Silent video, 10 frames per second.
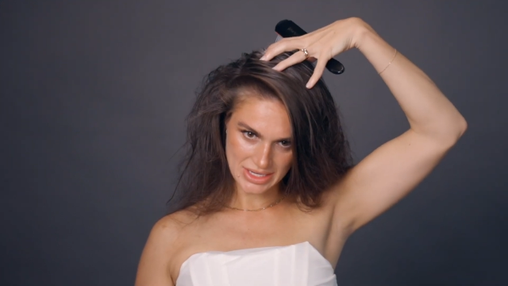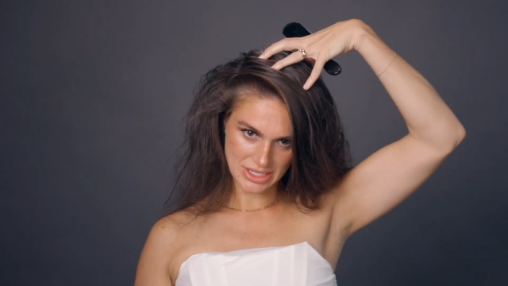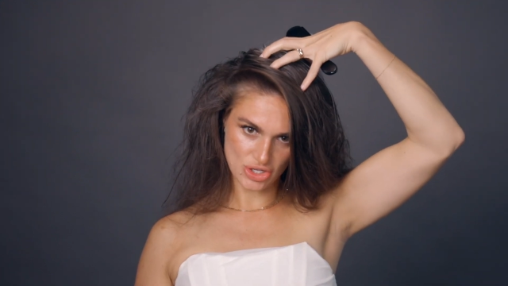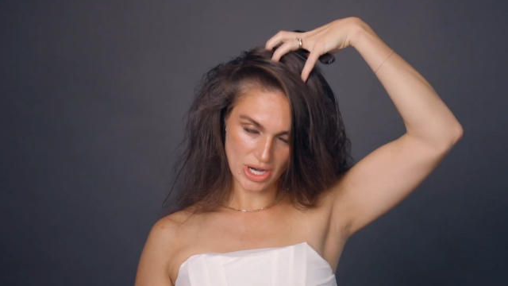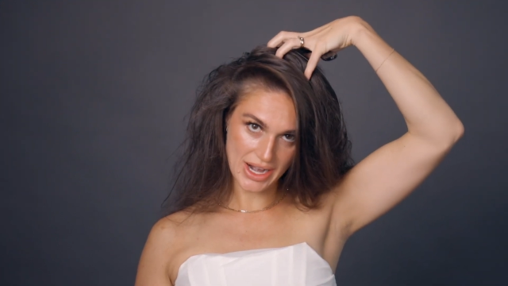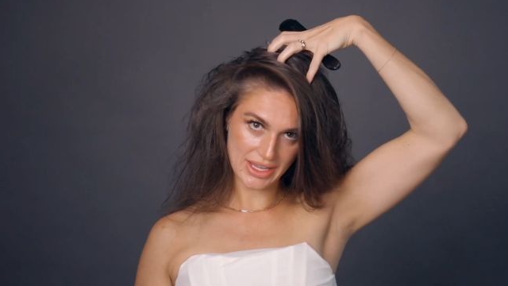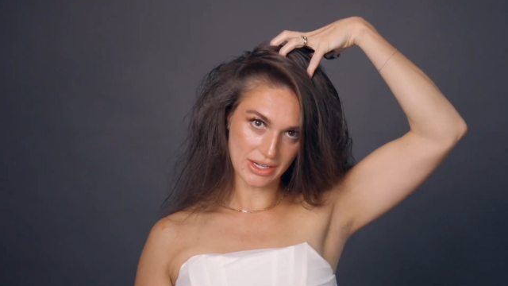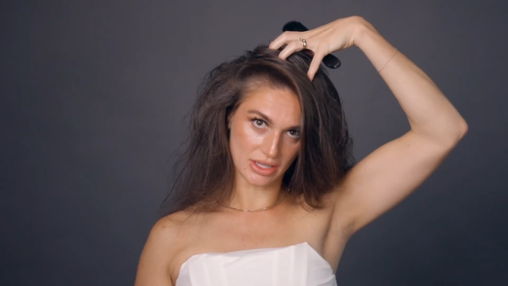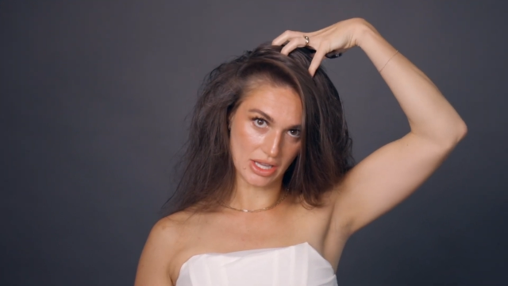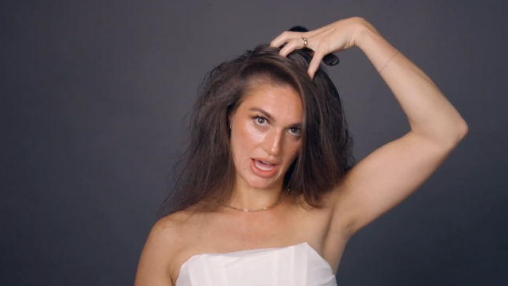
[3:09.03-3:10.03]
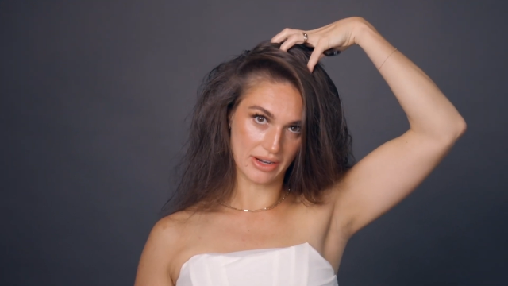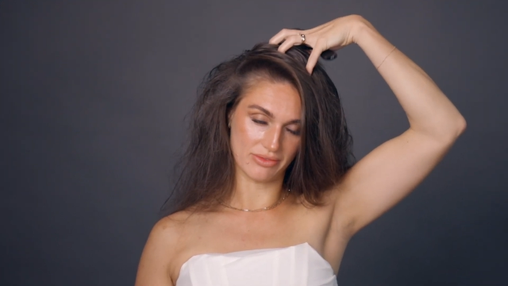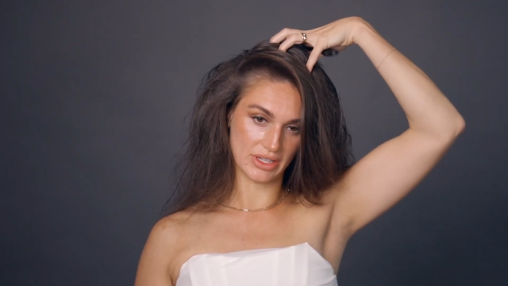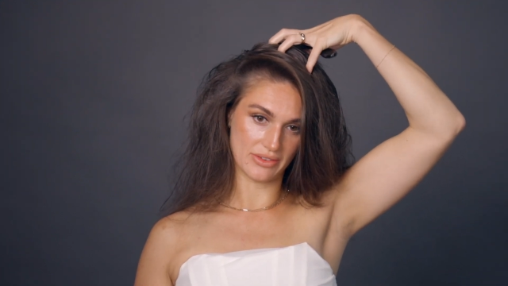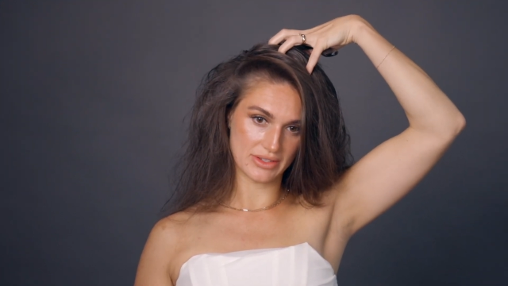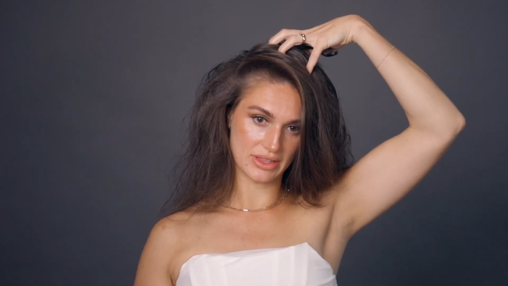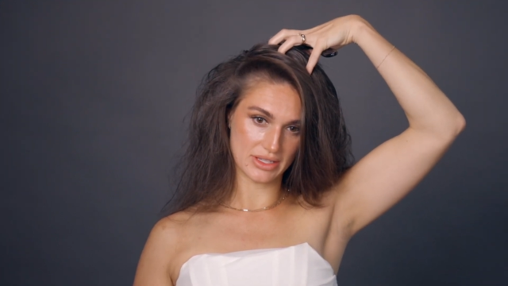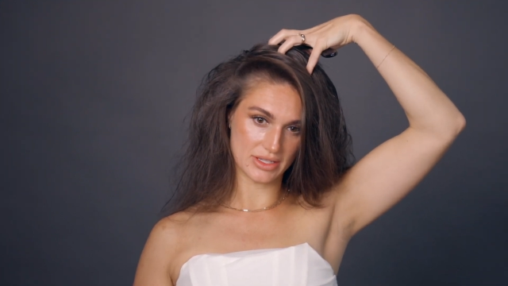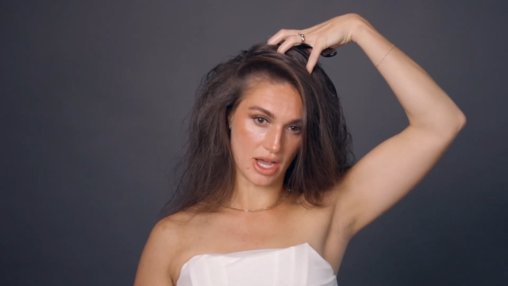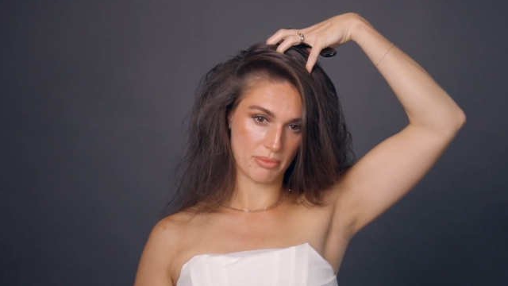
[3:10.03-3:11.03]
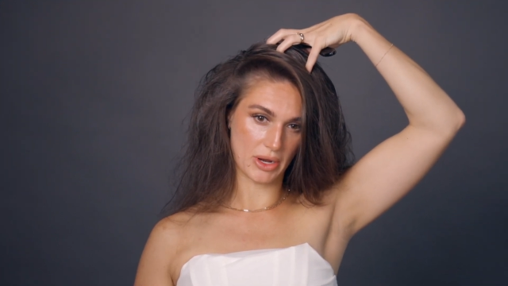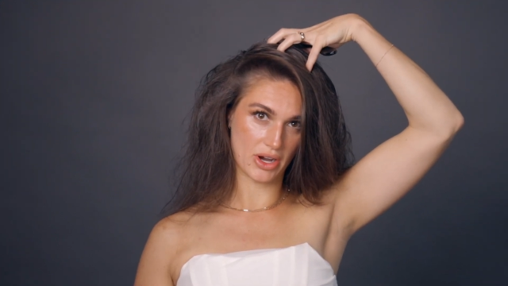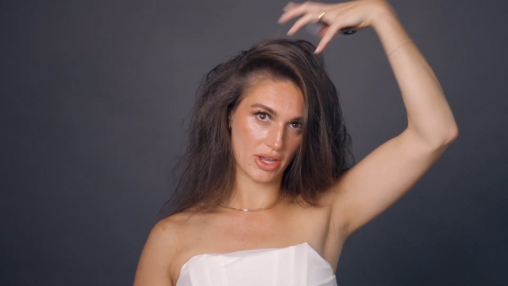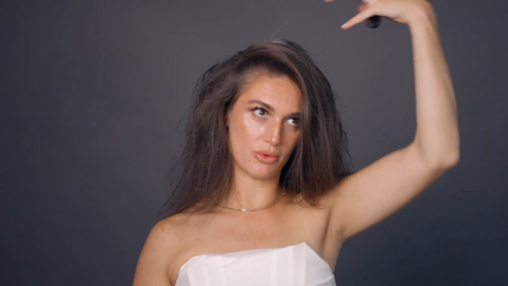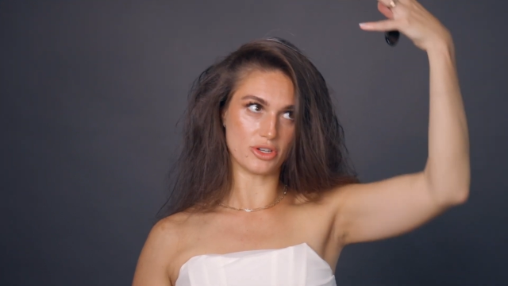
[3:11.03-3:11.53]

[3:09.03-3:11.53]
to try to get a lot of lift in this top area,